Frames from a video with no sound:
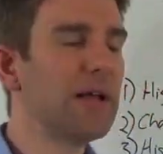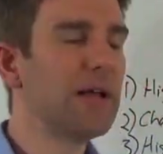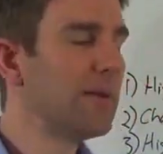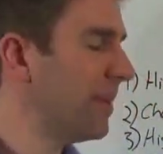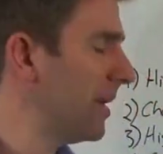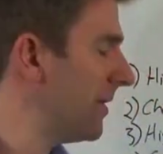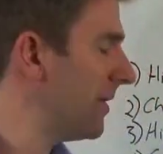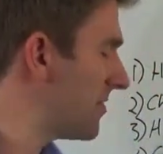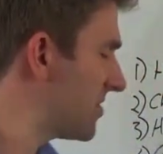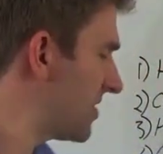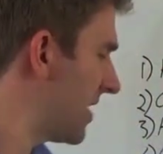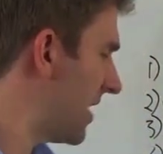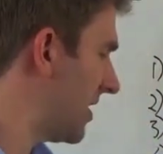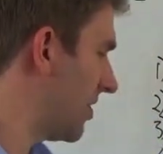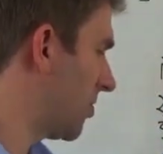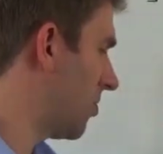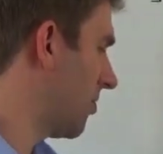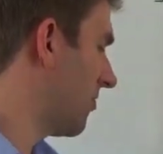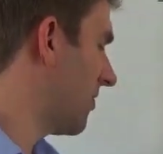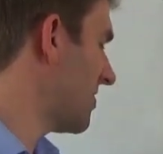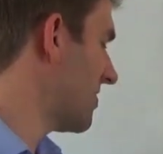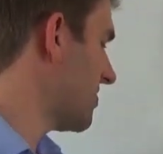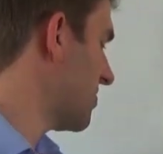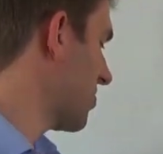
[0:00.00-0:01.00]
Bit of a
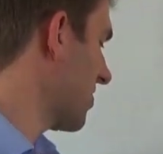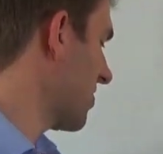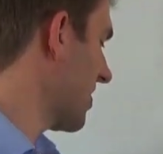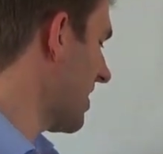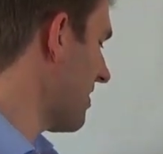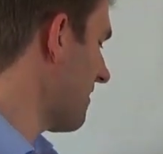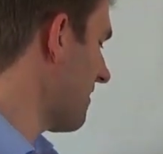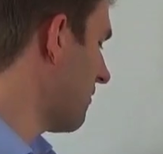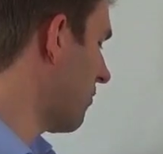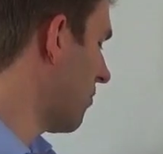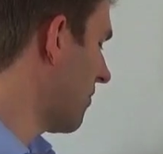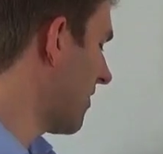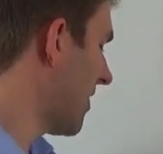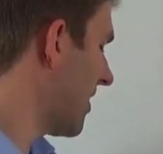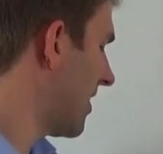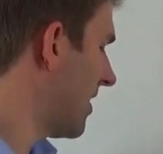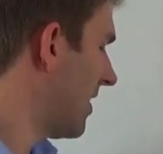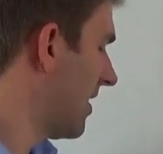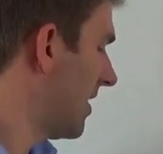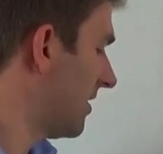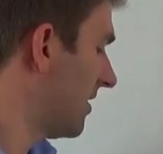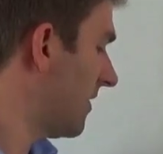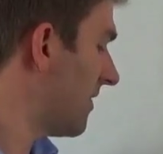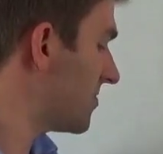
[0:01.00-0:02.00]
technical thing to look out for there.
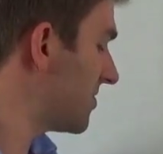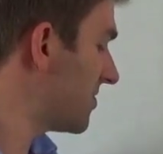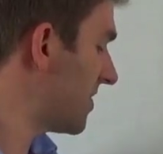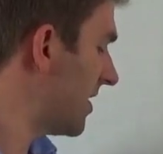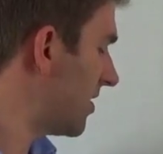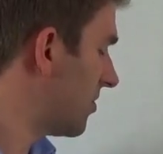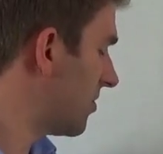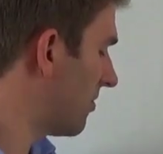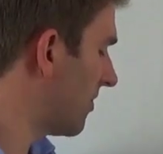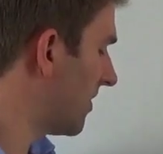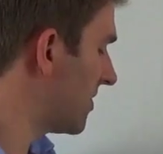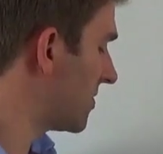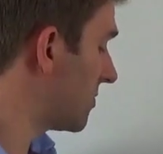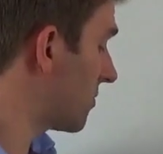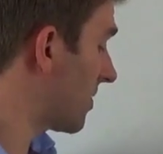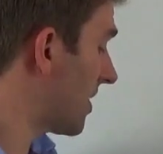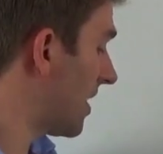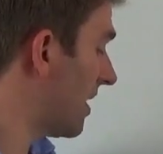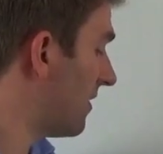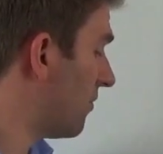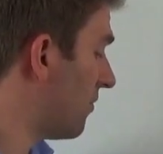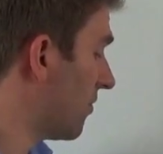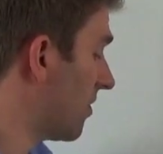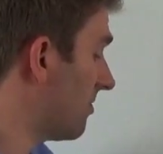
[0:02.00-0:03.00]
Another technical thing to look
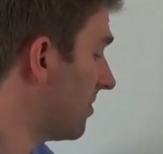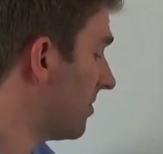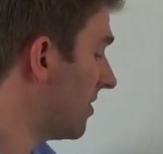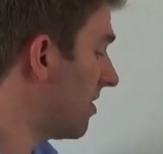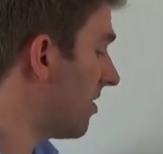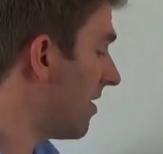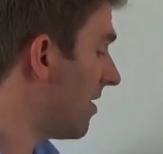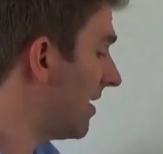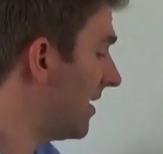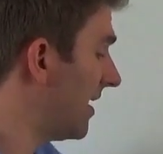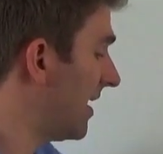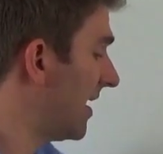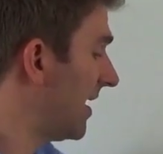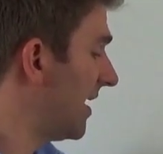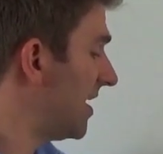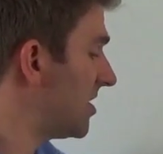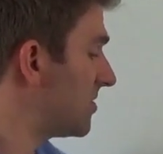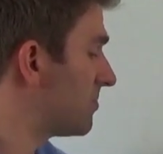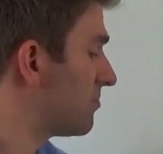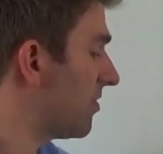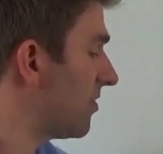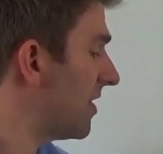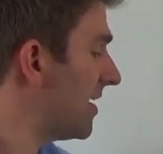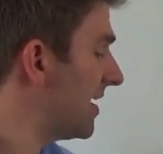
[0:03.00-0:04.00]
out for, number nine,
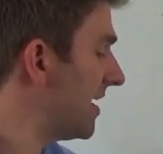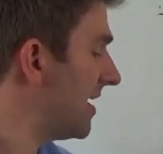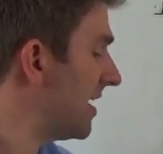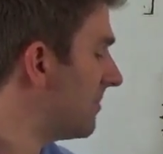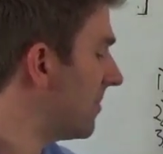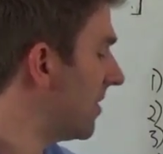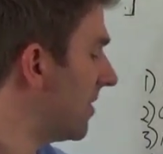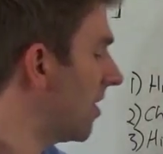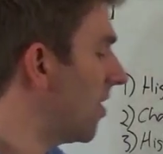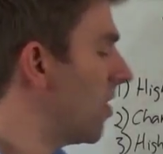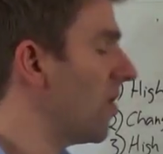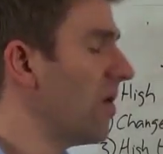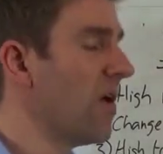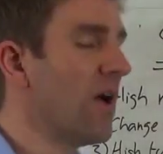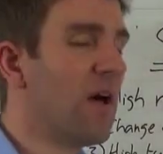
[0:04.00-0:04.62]
is breaking below